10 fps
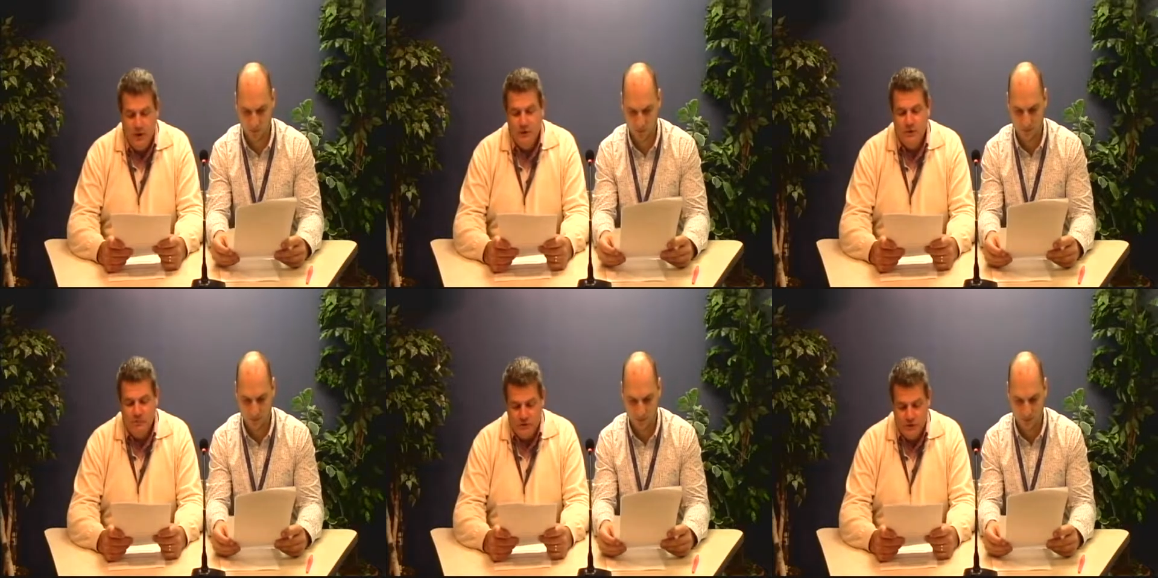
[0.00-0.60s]

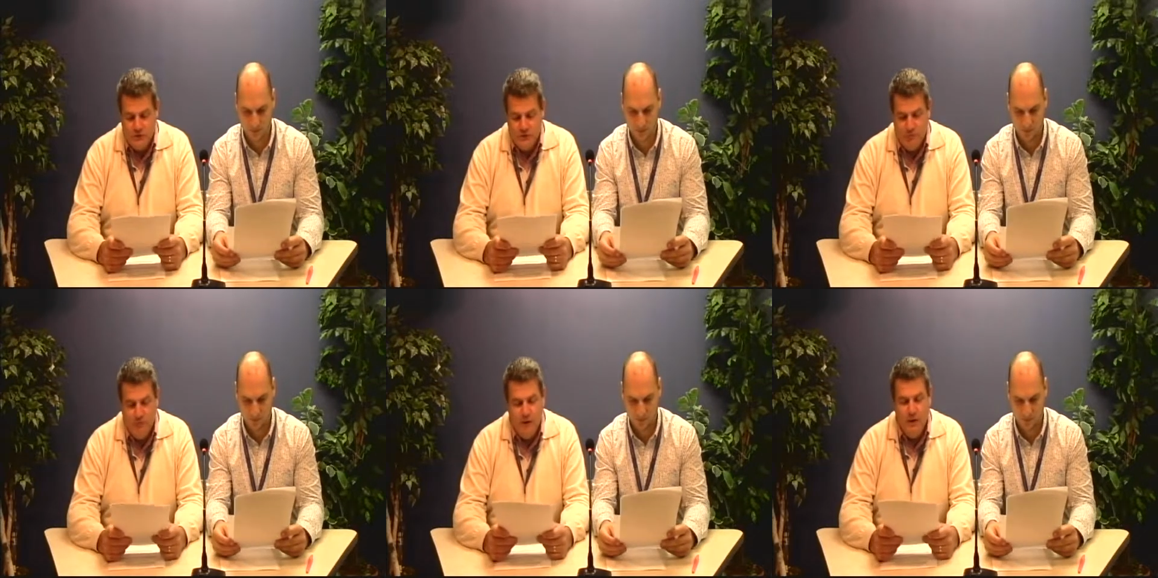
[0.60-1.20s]
Speaker 1: to
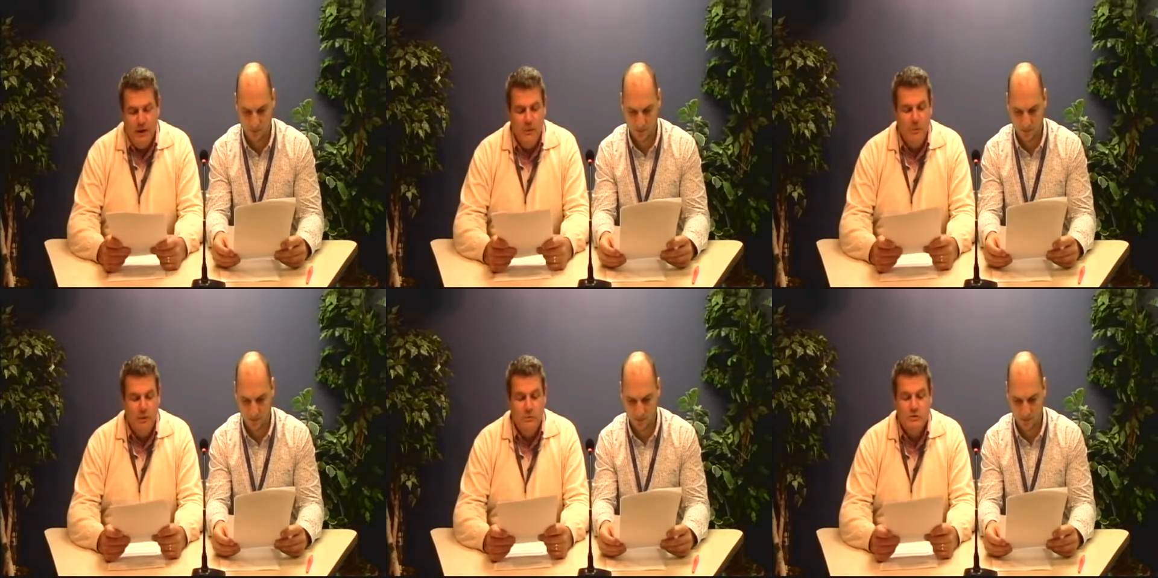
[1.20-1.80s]
register.
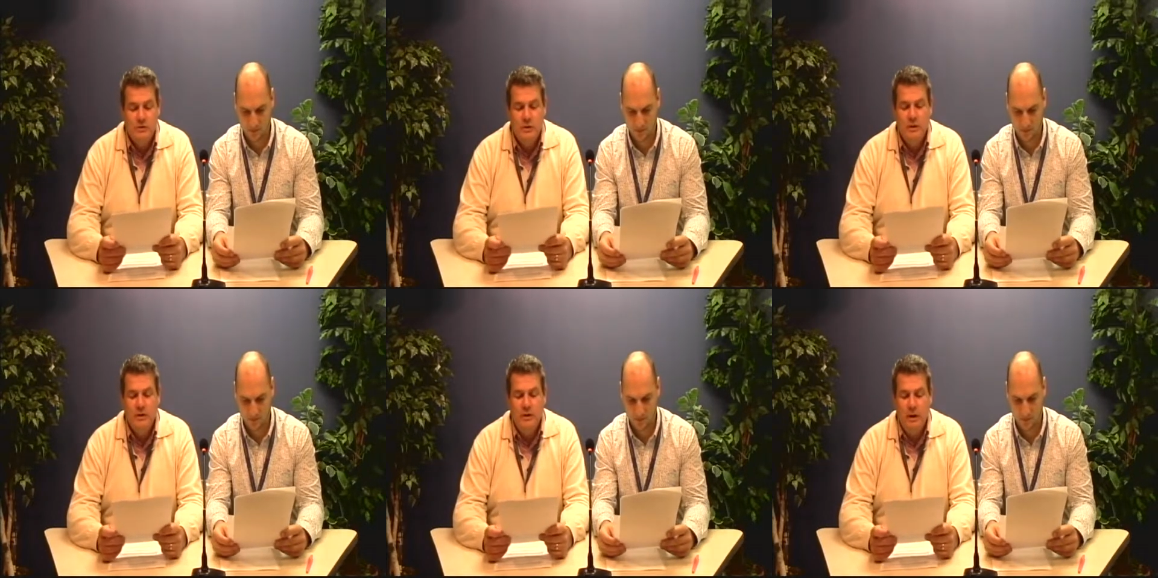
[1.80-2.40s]
Anyone interested
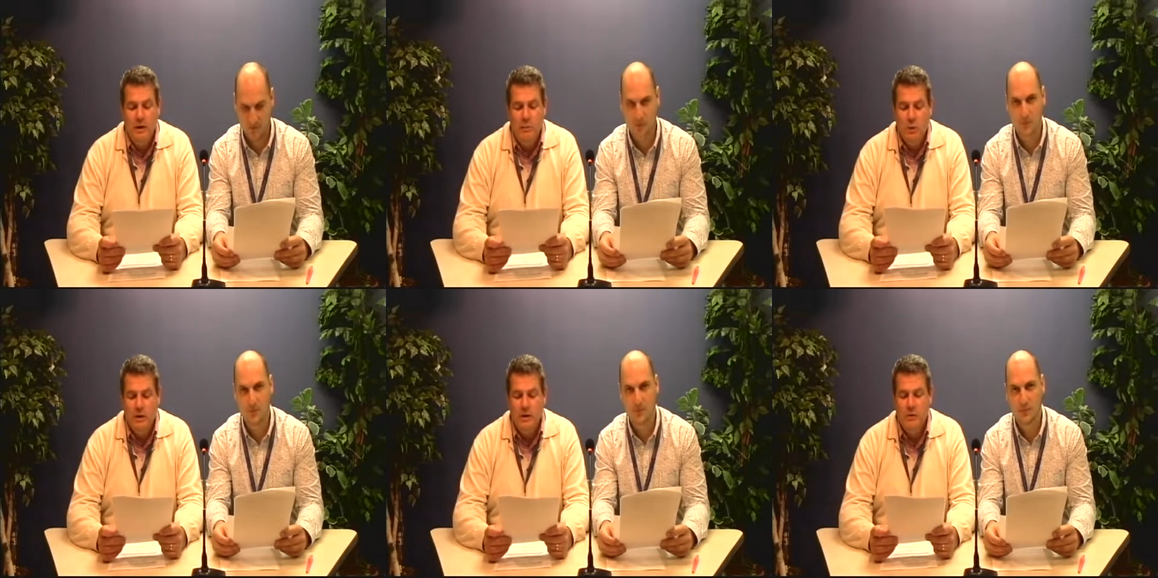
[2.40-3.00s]
in, in
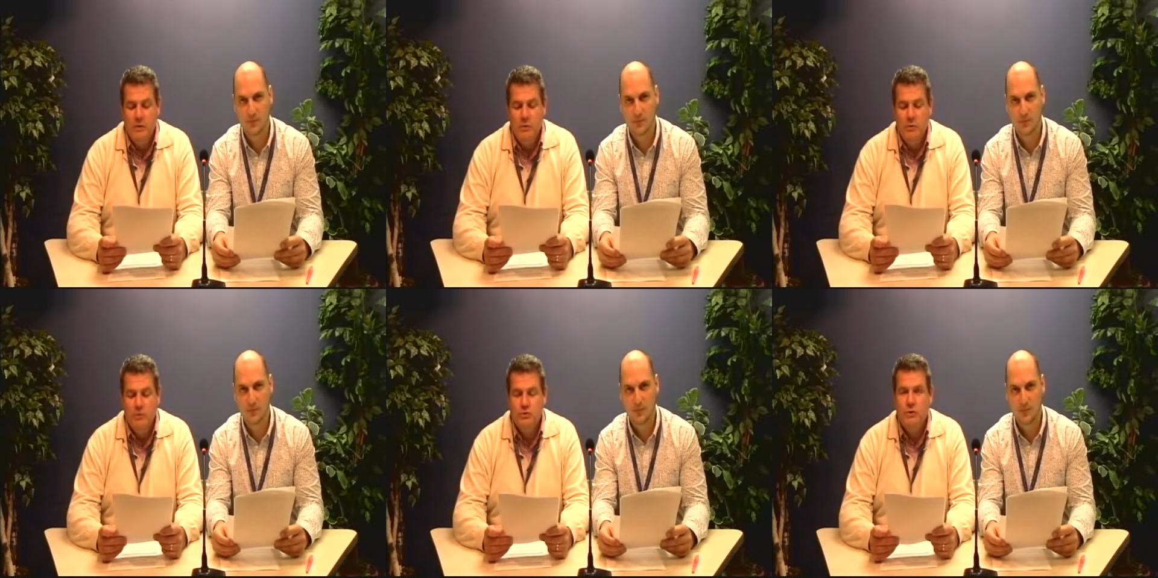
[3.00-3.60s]
working on the
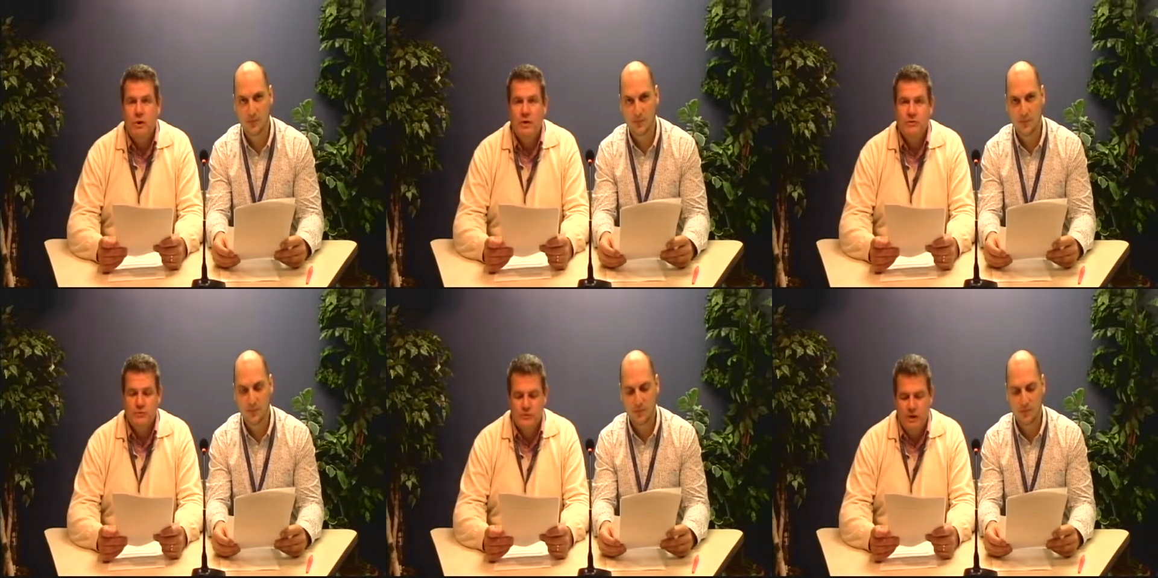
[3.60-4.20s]
crew should
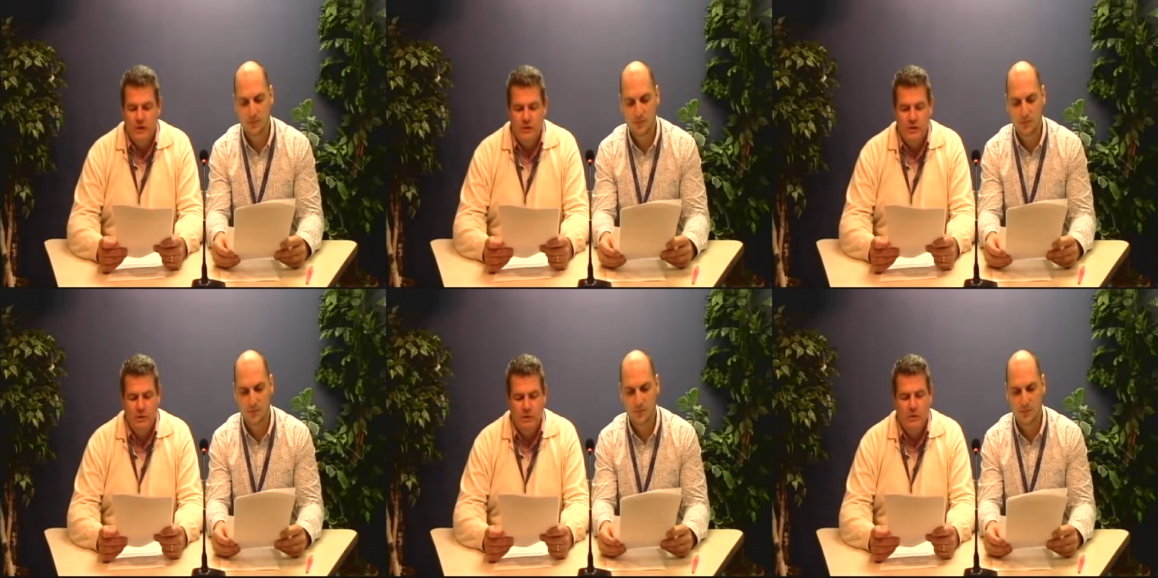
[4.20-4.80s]
also scan the
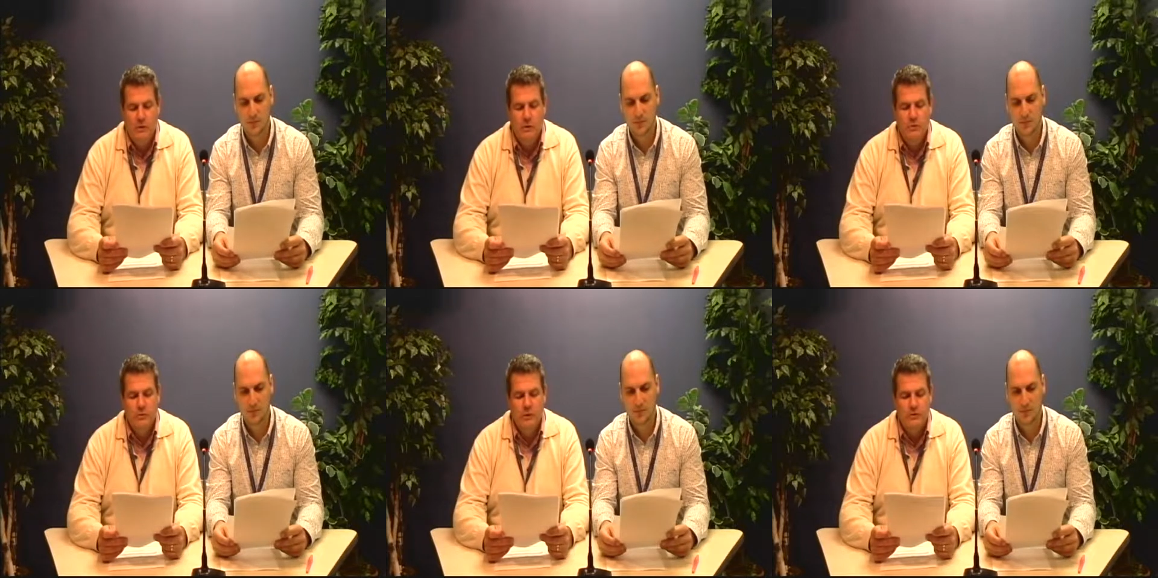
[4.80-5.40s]
QR code
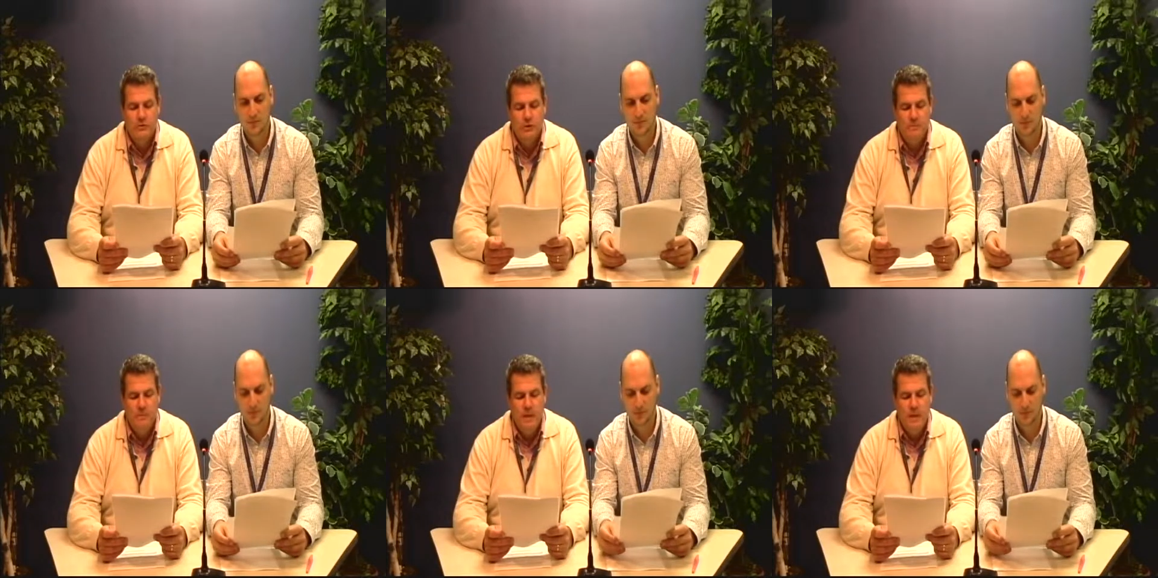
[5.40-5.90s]
to register.